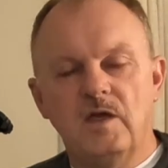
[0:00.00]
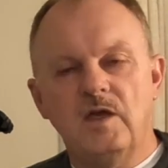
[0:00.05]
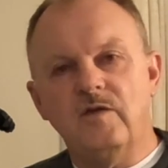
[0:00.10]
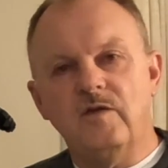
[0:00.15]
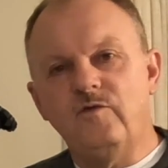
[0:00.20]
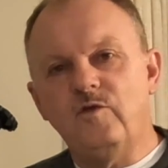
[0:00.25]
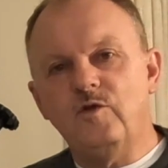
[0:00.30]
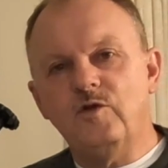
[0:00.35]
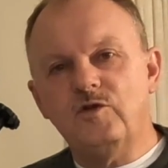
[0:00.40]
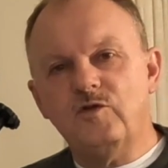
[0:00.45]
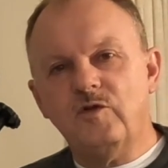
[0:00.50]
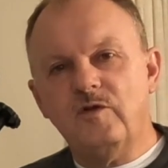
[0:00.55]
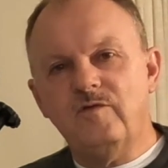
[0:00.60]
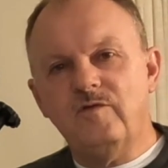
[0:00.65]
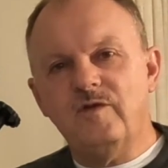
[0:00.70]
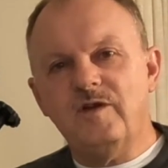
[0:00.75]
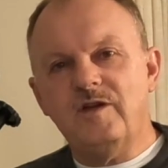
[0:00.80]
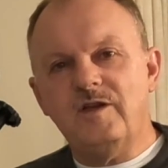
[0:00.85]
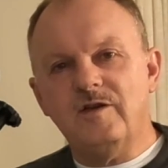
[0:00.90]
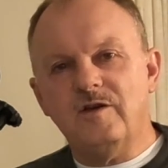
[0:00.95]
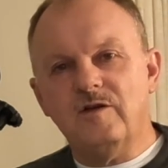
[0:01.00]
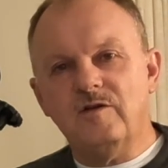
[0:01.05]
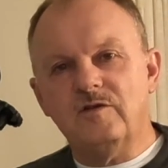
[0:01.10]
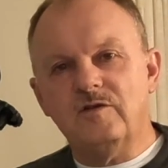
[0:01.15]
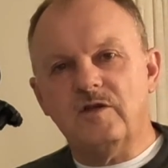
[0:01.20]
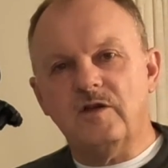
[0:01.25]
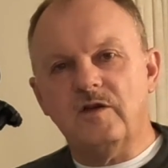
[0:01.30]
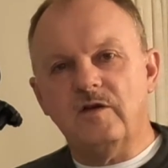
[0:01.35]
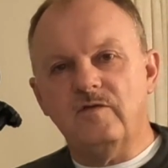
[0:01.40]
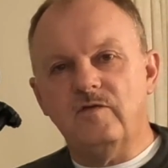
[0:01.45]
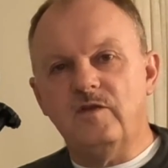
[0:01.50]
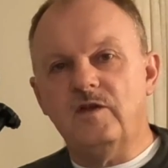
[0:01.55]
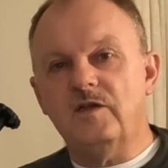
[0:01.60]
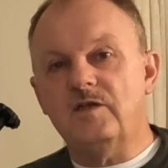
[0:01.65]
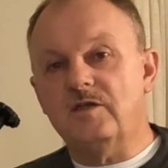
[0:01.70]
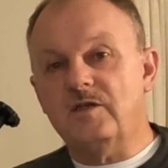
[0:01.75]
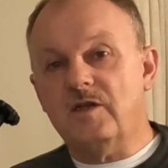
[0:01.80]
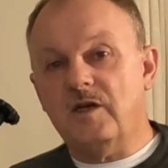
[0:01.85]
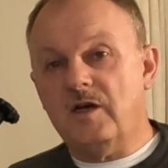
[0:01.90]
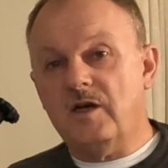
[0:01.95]
If you enjoy videos of
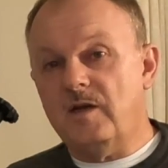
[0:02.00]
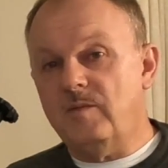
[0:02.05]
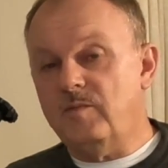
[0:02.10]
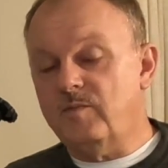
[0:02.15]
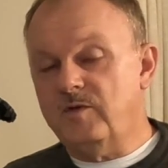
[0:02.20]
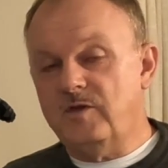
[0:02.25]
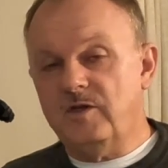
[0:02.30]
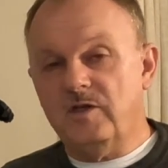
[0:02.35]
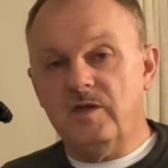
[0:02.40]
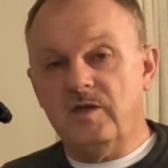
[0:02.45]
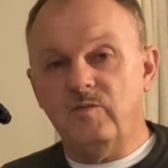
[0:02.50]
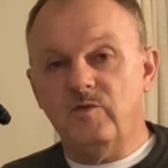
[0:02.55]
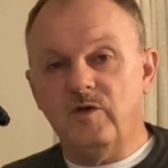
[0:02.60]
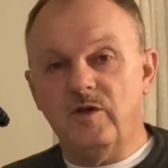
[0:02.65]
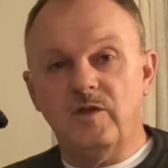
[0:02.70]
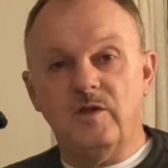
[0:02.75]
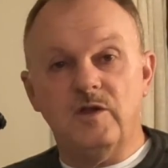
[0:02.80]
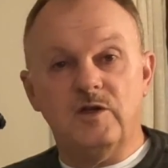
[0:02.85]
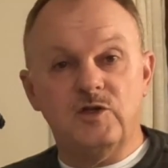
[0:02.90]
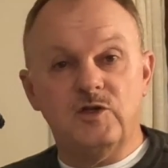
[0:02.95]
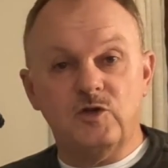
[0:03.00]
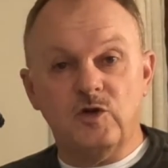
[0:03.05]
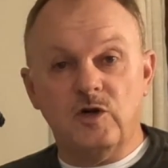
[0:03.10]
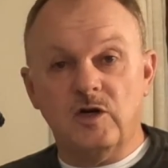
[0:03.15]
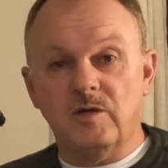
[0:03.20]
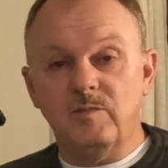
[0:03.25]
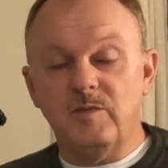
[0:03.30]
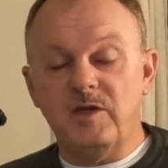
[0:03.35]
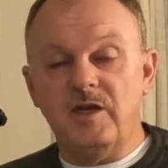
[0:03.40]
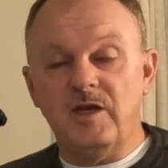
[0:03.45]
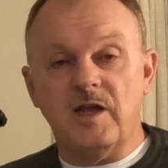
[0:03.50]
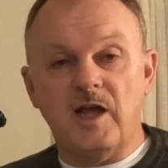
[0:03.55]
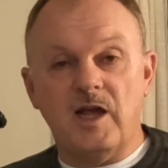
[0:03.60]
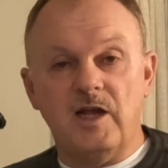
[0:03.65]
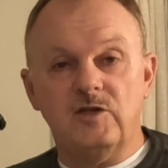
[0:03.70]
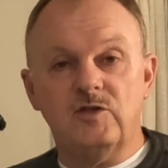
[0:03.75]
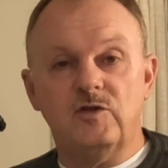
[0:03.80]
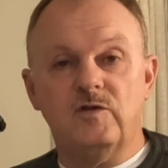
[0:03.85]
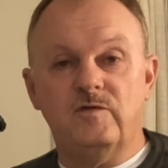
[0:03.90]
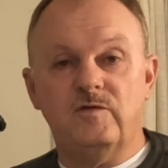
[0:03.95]
this type dealing with astronomy and
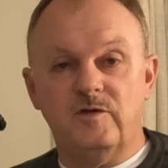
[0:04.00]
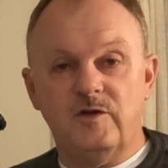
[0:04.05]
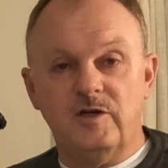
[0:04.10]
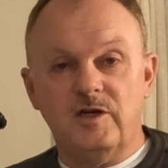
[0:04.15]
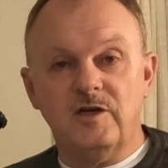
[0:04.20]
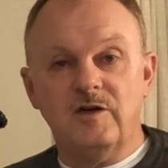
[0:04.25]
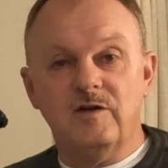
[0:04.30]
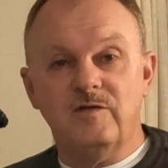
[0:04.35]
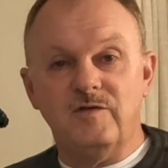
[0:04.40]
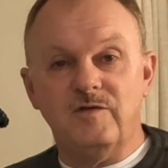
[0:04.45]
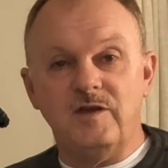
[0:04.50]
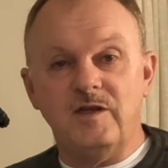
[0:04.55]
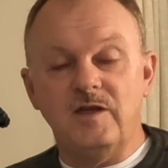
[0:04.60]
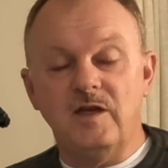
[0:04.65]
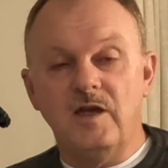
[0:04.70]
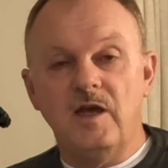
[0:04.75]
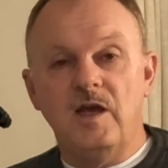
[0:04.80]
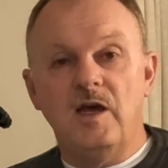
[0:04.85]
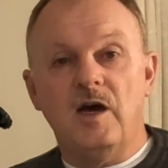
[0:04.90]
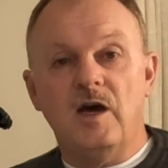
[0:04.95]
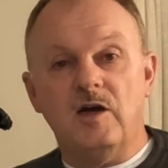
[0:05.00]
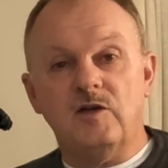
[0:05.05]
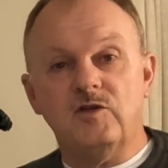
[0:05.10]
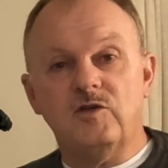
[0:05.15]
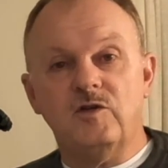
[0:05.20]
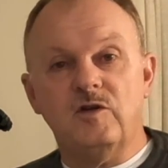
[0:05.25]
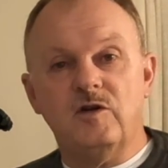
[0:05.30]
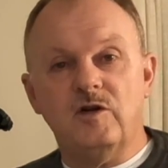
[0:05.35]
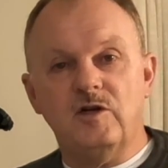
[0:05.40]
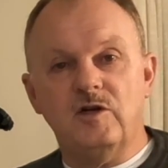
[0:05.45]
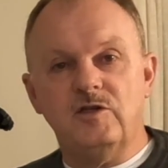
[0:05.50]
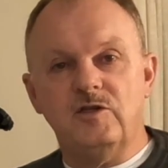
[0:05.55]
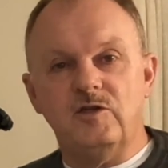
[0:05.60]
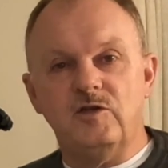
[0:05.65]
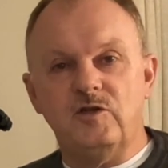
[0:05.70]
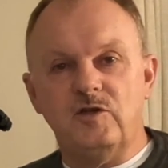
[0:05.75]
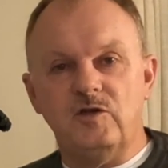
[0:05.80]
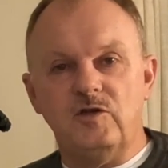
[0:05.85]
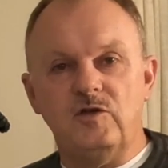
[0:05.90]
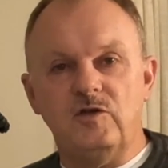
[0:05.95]
astrophotography, I also encourage you
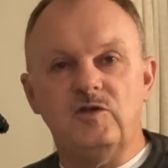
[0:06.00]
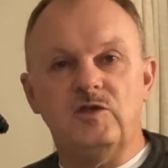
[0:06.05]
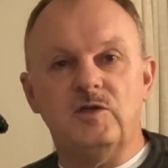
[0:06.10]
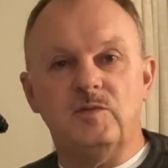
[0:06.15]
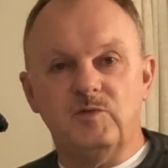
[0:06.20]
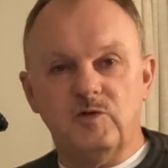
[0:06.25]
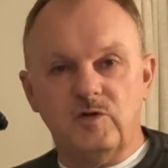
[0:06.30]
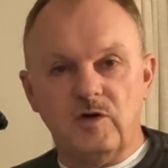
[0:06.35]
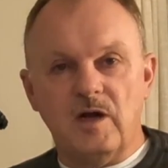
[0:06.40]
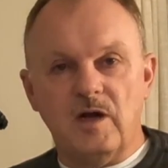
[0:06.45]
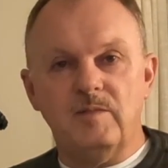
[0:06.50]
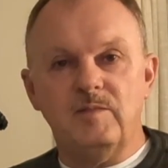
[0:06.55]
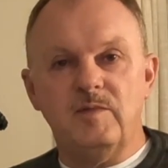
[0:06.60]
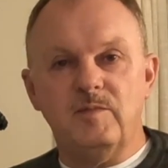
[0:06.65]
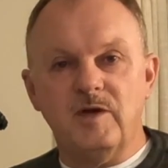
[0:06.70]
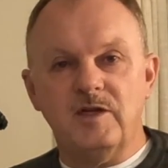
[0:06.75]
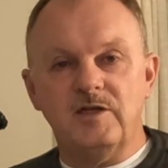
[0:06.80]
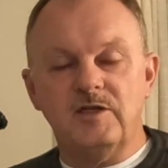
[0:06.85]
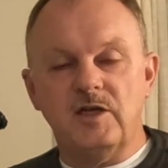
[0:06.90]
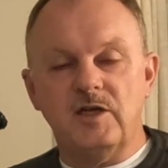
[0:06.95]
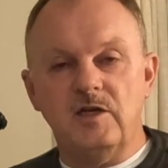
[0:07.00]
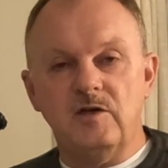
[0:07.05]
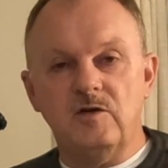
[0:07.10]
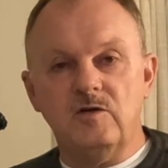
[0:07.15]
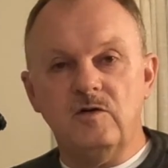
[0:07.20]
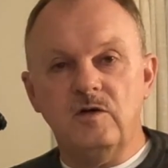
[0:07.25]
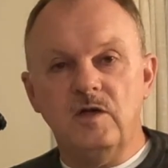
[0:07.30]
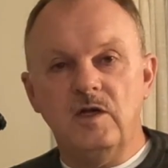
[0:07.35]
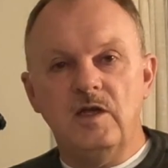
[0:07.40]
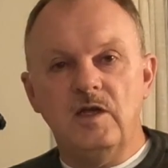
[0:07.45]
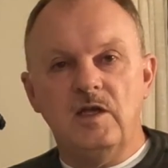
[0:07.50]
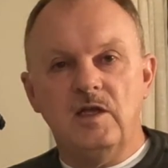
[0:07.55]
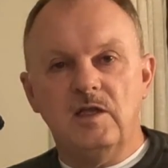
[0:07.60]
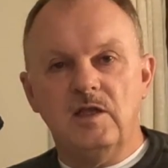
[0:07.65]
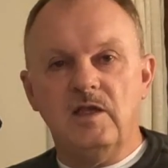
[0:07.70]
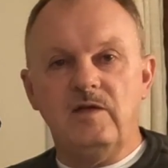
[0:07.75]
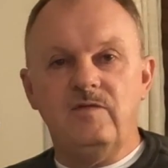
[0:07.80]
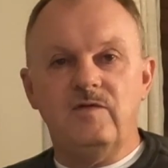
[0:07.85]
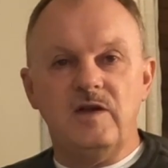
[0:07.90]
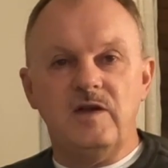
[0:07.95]
to subscribe to my channel.
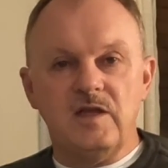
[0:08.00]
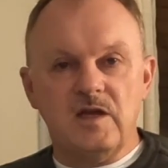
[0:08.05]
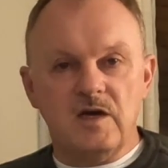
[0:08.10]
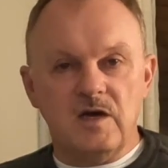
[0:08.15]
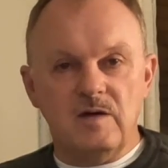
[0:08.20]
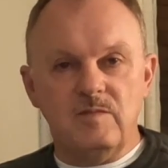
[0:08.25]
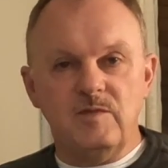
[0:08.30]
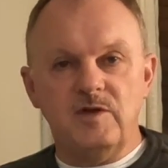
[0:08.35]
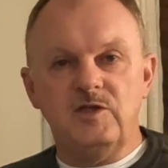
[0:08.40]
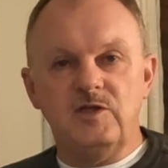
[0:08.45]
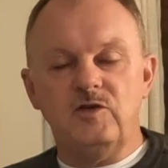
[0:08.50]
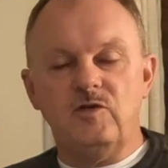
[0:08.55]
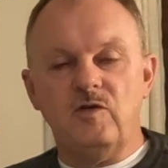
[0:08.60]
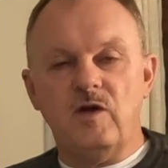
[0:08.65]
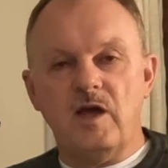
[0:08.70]
Leave any comments you